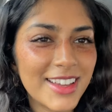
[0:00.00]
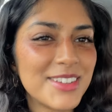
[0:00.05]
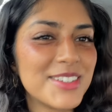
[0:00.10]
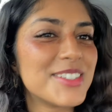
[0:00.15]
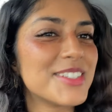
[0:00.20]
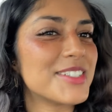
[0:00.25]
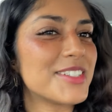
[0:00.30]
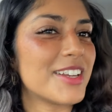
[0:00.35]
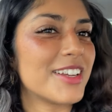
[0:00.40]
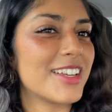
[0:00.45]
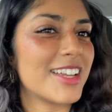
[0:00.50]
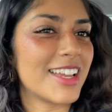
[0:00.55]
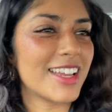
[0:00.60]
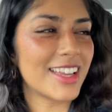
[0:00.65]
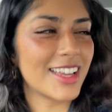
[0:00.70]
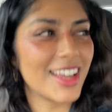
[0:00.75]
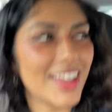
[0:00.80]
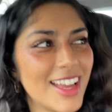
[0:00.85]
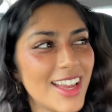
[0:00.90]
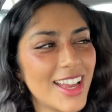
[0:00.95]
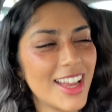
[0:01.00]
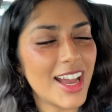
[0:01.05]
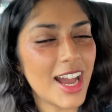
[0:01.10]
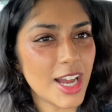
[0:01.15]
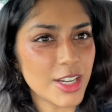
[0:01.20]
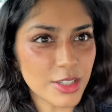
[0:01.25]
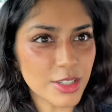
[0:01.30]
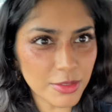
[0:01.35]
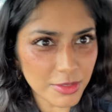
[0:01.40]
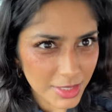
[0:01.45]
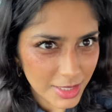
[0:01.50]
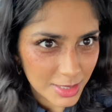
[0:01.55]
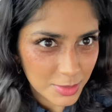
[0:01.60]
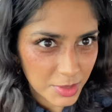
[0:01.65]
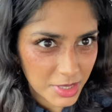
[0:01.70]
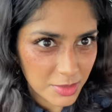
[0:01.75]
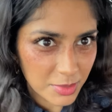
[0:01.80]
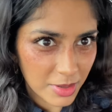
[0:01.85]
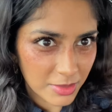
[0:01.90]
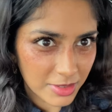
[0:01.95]
just joking. I don't really
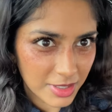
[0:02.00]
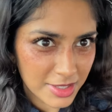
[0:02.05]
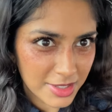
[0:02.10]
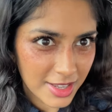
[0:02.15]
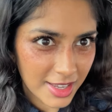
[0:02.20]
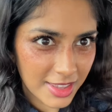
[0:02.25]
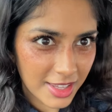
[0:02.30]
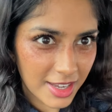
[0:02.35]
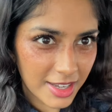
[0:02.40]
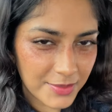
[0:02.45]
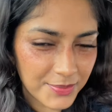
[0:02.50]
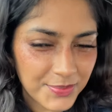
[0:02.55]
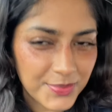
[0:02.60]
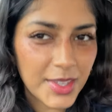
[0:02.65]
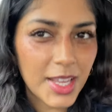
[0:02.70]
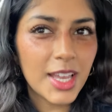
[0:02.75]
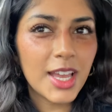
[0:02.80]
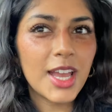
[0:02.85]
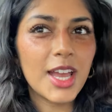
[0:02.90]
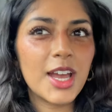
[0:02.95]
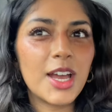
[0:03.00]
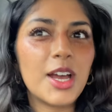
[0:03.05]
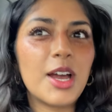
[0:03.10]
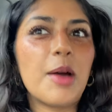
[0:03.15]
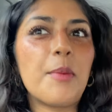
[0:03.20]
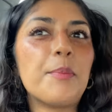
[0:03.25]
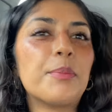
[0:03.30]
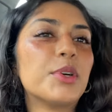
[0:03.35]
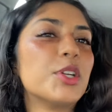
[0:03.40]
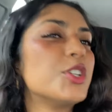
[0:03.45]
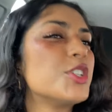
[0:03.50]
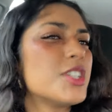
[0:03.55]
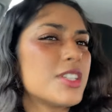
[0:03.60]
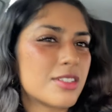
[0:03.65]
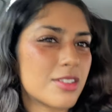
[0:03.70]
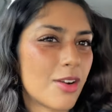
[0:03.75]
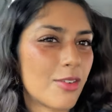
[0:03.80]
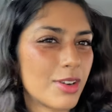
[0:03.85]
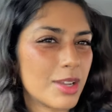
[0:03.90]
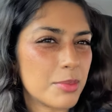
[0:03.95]
speak to my friends like that, um, but she's
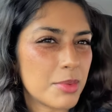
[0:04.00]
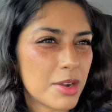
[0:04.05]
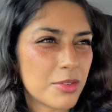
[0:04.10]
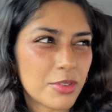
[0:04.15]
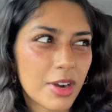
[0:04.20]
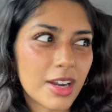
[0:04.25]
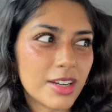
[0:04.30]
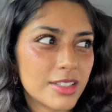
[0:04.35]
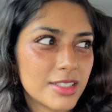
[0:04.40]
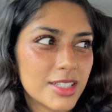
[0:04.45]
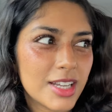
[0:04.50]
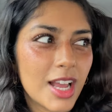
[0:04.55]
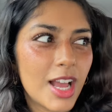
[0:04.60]
not really my friend.